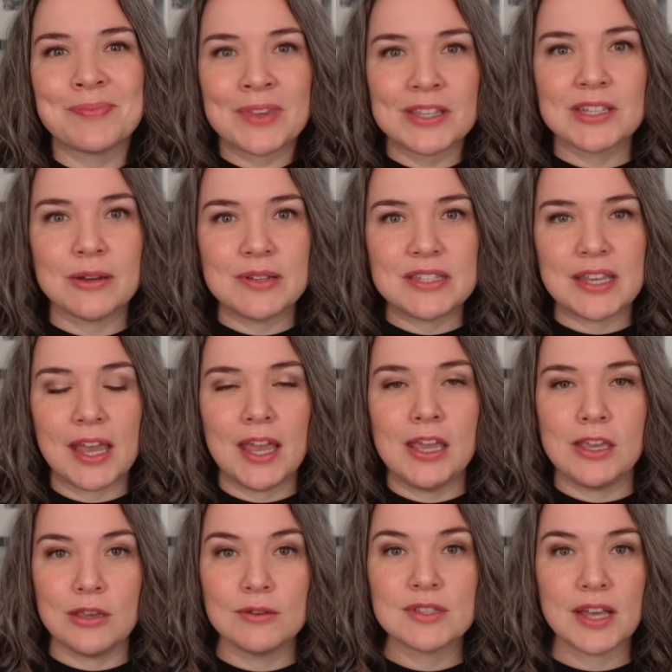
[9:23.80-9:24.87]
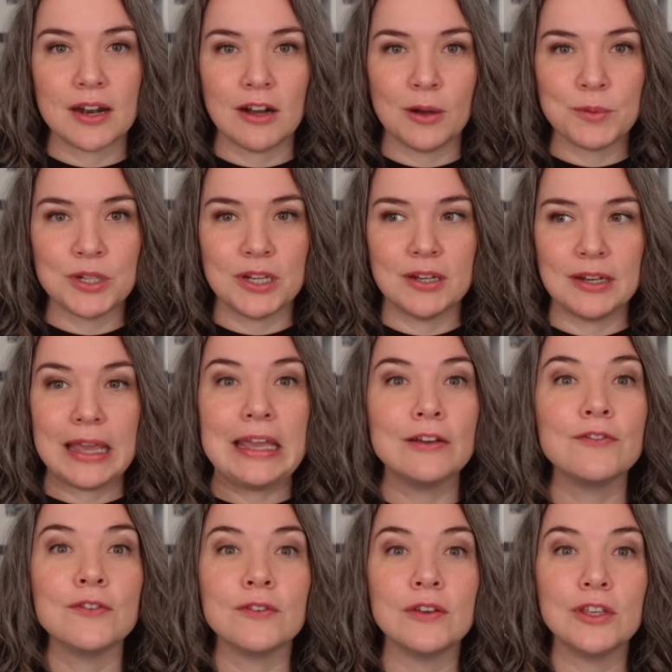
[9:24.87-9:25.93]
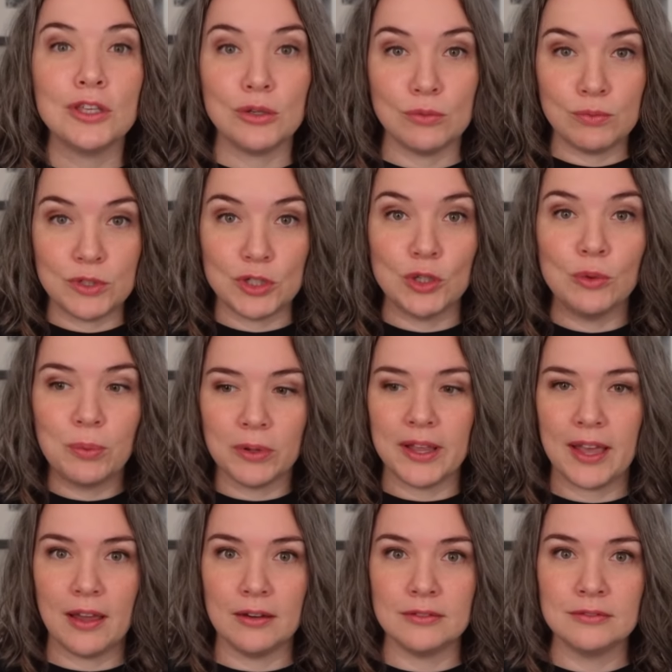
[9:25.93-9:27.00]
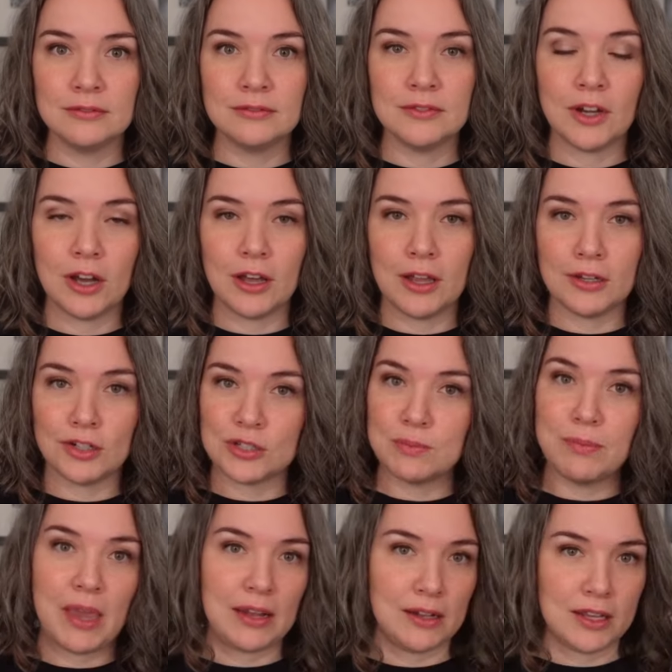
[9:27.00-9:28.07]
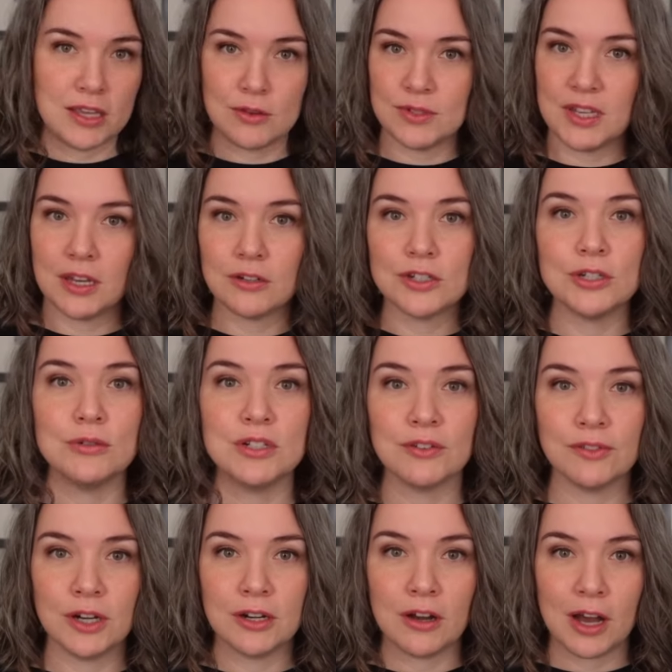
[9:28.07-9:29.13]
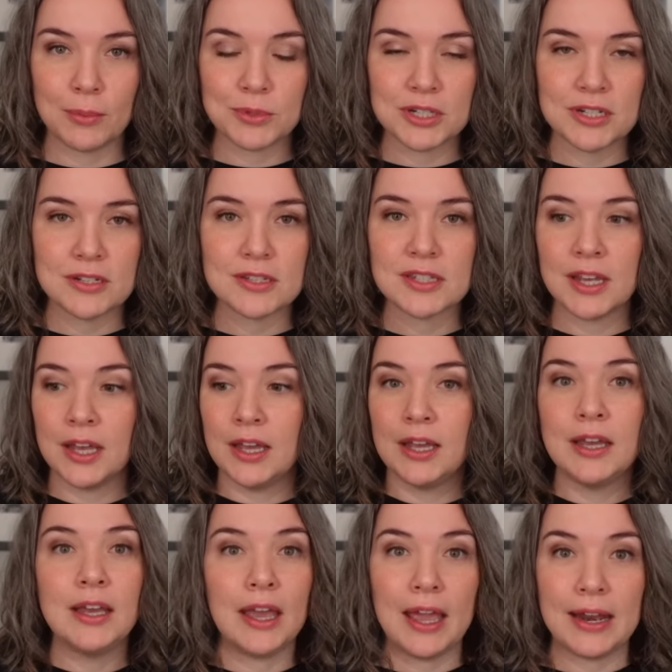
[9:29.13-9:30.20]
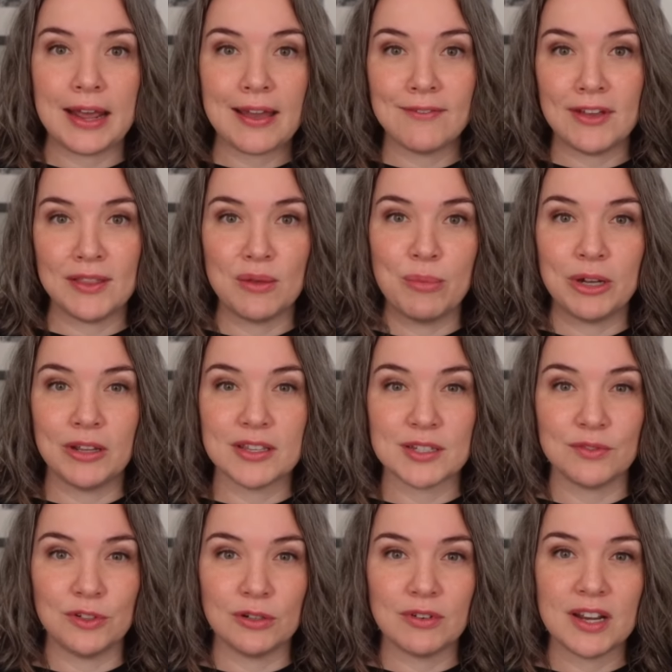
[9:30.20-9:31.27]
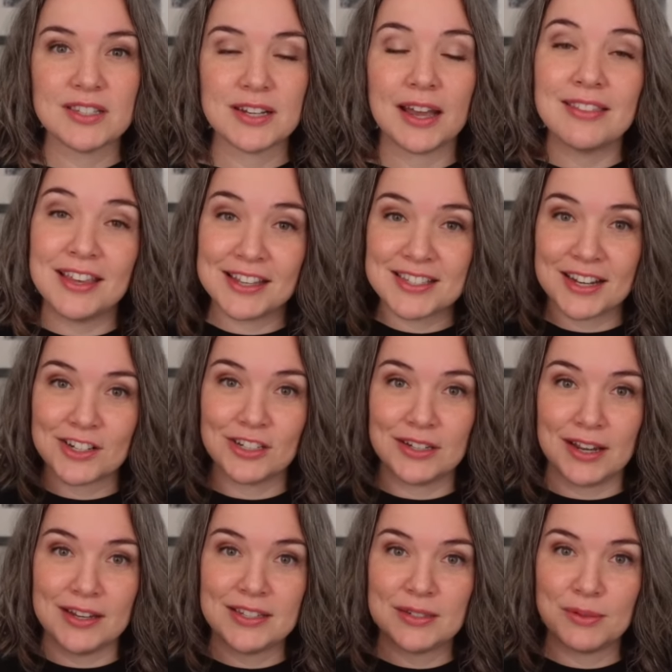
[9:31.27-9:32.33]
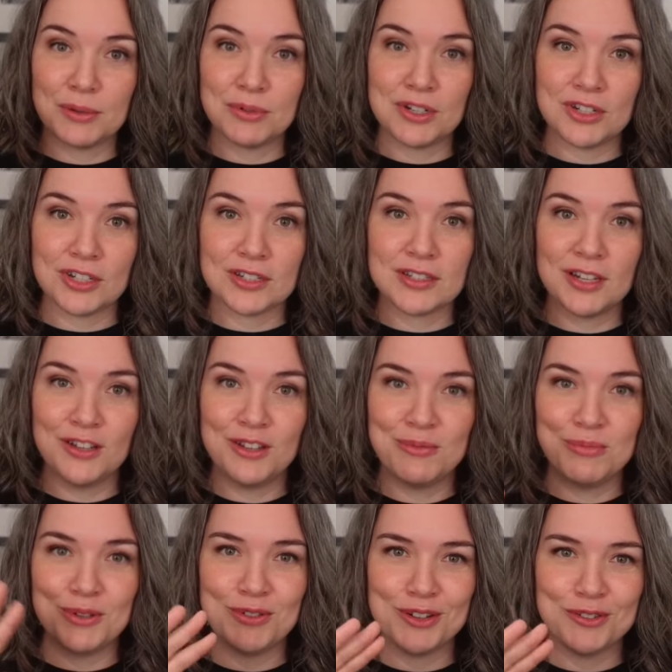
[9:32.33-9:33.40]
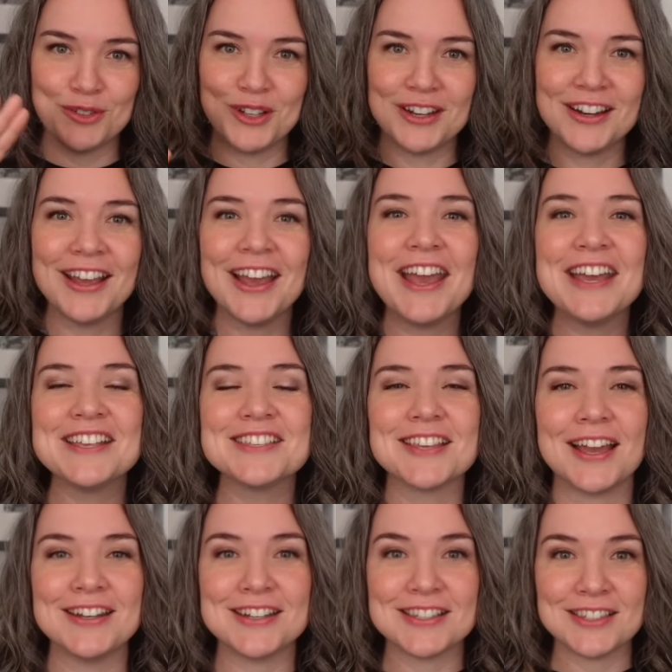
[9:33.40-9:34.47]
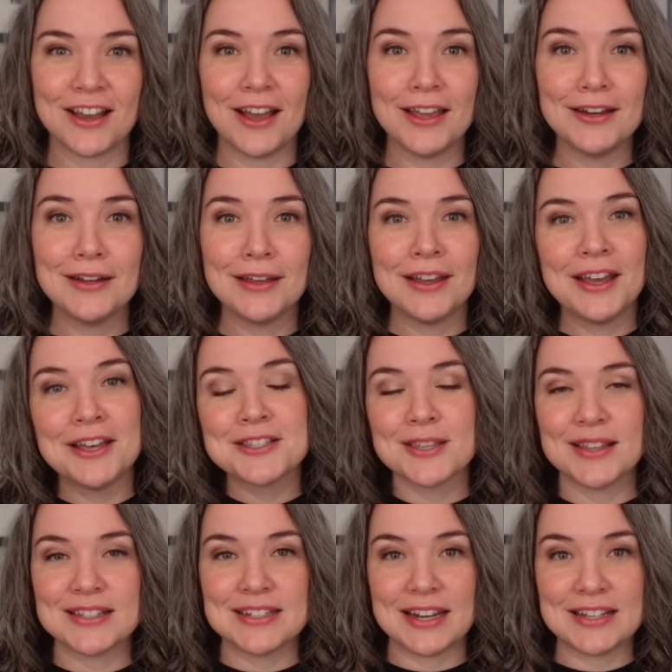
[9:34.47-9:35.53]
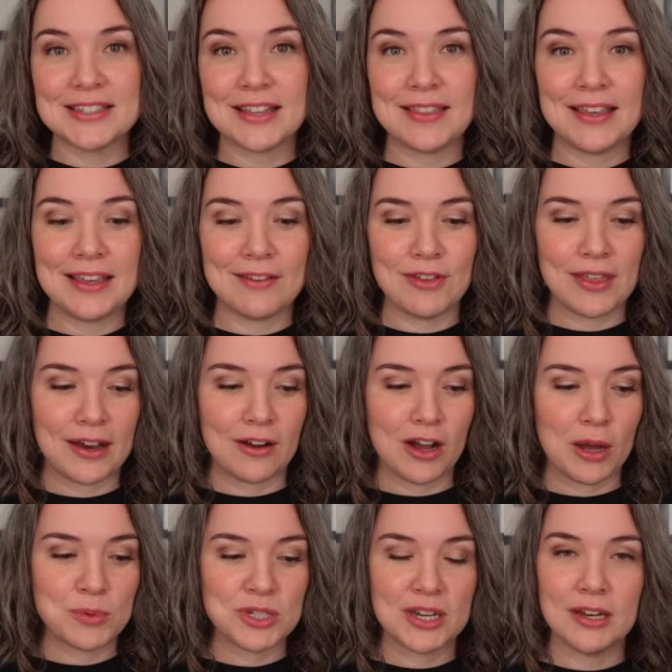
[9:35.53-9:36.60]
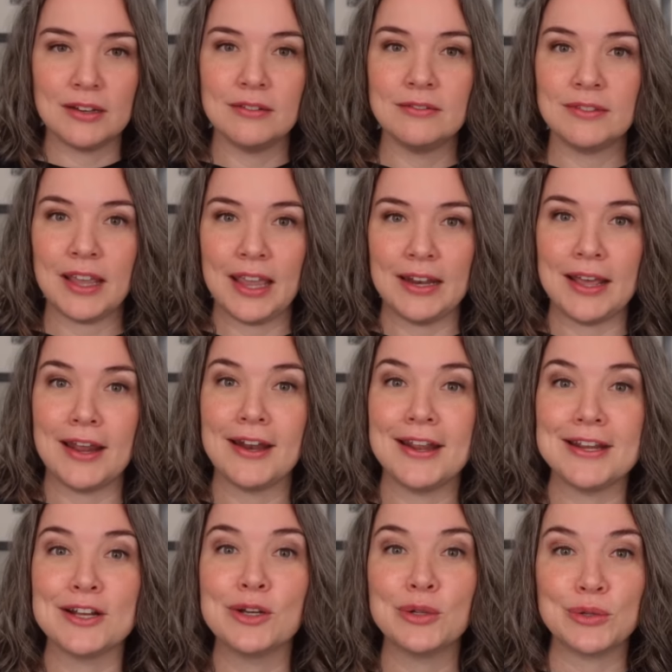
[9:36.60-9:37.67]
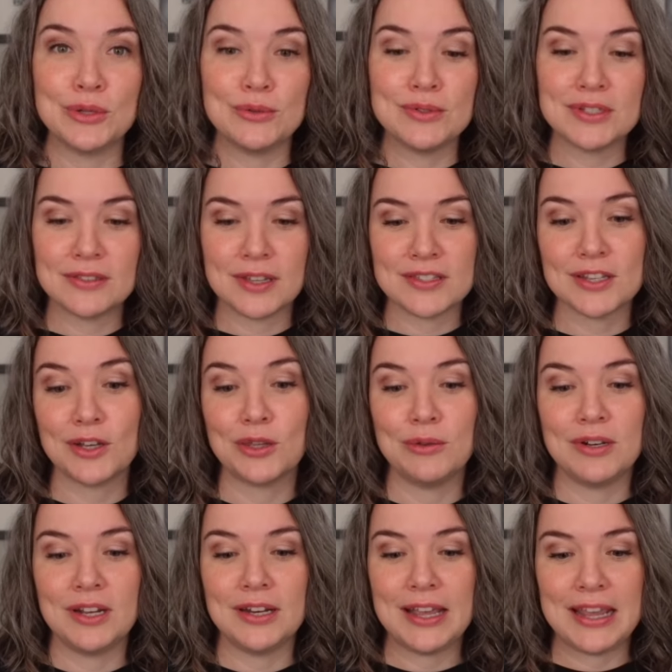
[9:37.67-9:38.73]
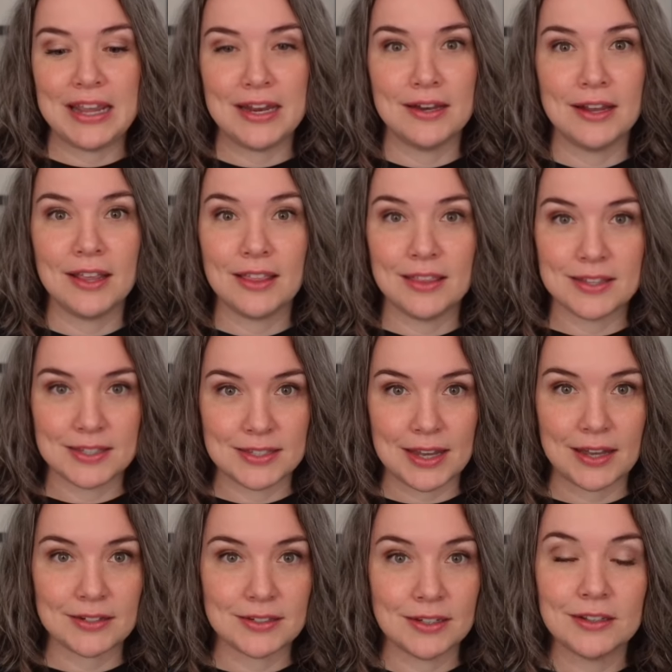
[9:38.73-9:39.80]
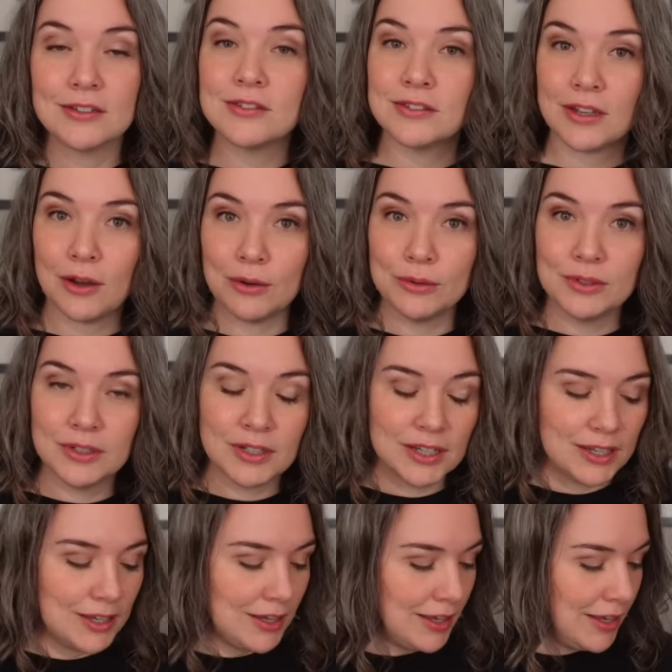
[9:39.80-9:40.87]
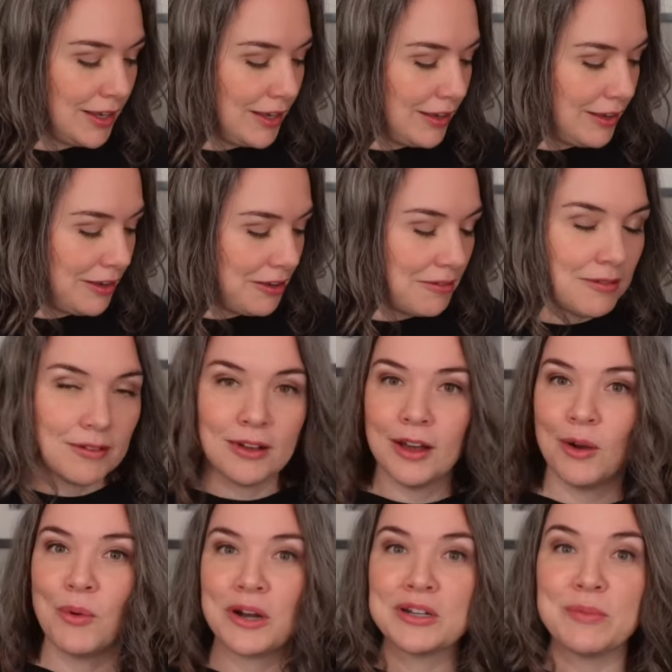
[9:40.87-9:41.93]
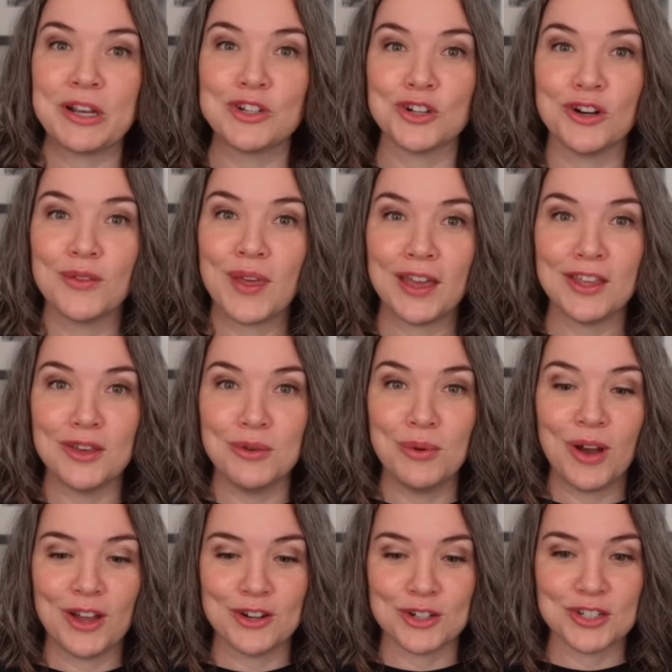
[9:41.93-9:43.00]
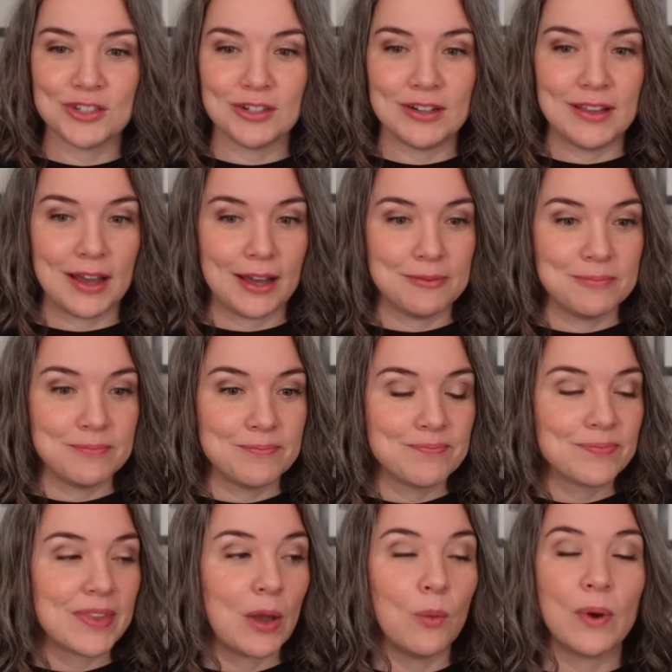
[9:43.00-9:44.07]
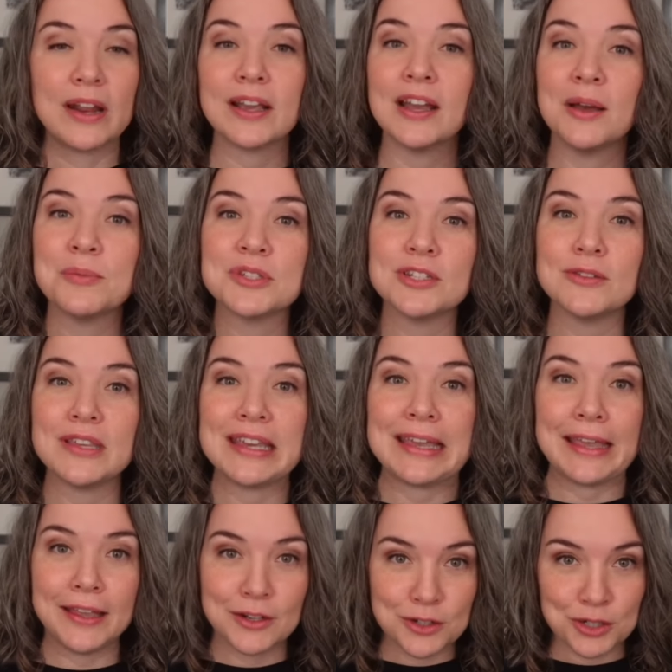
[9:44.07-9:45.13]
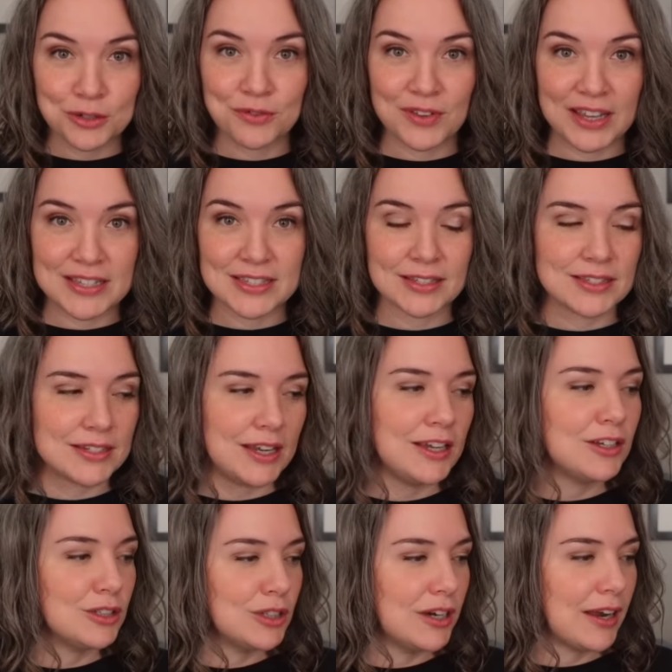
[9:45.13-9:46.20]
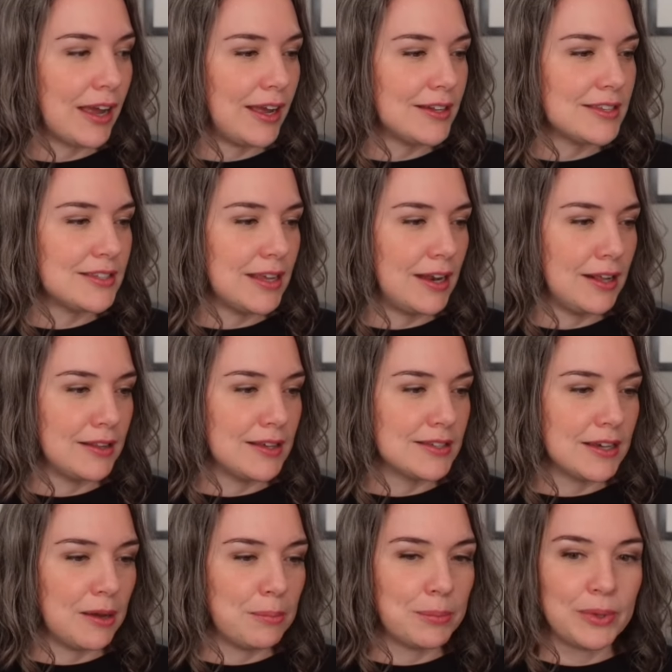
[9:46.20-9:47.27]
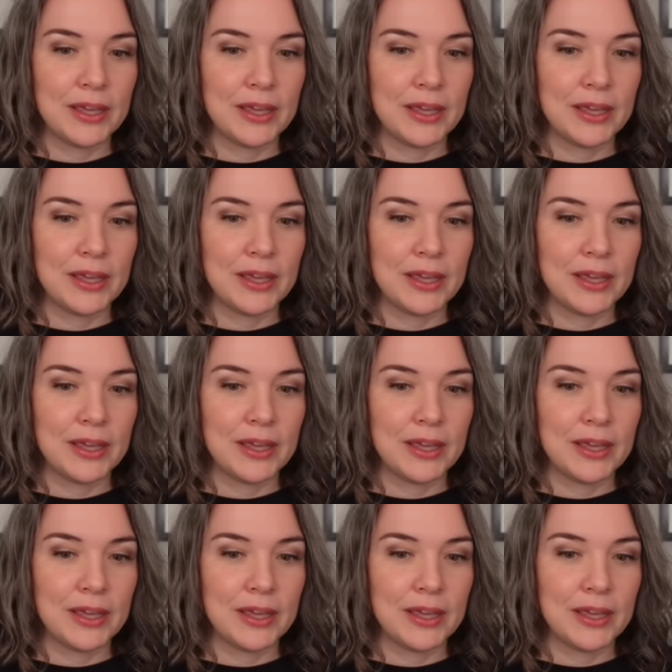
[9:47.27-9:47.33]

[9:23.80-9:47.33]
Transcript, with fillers: So I would say use that option if you do plan on just mainly using two different options and having the middle as a footrest. I think it's actually nice to be able to just move your foot side to side. So that's nice that they give you that option and that includes that's included in the set. So wanted to make sure that you understood that. When it comes to the interface, let's take a look at setting this up.